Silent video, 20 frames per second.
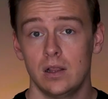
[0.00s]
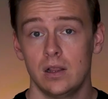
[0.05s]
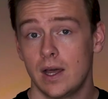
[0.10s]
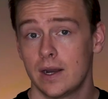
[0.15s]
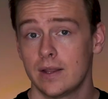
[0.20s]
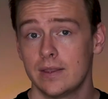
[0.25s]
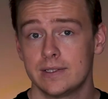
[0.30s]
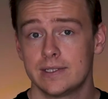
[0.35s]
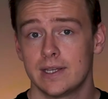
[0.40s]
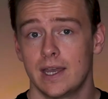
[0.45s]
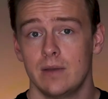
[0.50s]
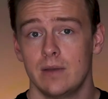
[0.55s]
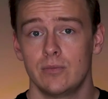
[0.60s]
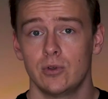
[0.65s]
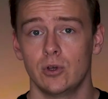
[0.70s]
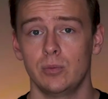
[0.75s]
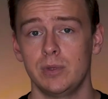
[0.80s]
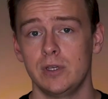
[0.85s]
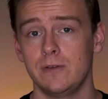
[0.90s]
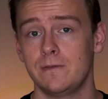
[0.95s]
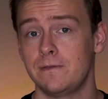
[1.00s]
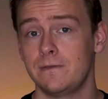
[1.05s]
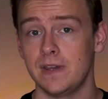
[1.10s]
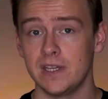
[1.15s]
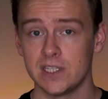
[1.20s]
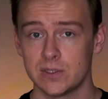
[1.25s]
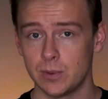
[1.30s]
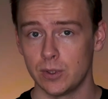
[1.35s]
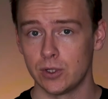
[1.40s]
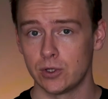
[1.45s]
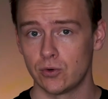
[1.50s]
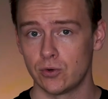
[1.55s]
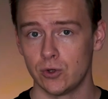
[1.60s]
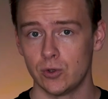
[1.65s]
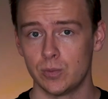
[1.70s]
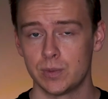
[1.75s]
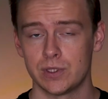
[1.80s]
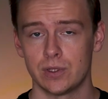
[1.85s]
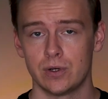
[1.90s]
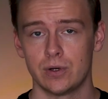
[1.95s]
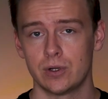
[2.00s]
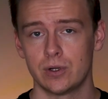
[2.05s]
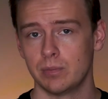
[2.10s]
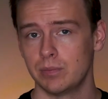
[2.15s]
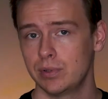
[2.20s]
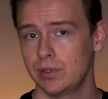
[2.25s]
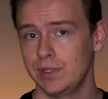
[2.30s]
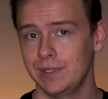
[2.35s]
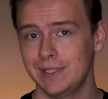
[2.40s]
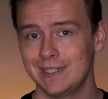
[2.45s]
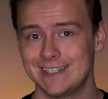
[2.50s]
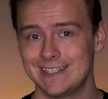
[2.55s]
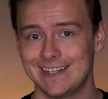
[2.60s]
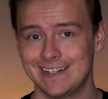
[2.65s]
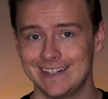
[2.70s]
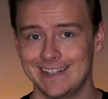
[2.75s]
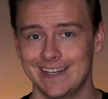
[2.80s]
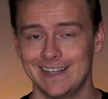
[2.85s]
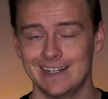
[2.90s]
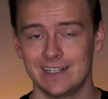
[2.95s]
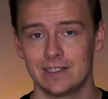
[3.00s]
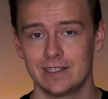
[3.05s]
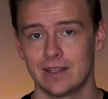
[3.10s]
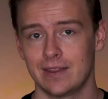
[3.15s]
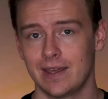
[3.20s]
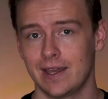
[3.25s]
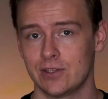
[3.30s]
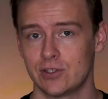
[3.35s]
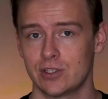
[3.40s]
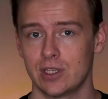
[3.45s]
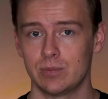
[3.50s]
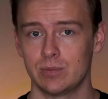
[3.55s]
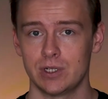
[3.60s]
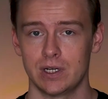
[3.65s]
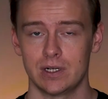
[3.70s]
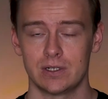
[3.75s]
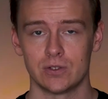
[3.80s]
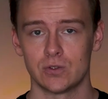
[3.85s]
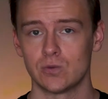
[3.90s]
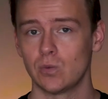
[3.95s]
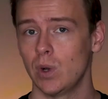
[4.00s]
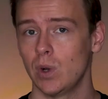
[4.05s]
A lot of the time there'll be Facebook groups that are completely dedicated to that subject as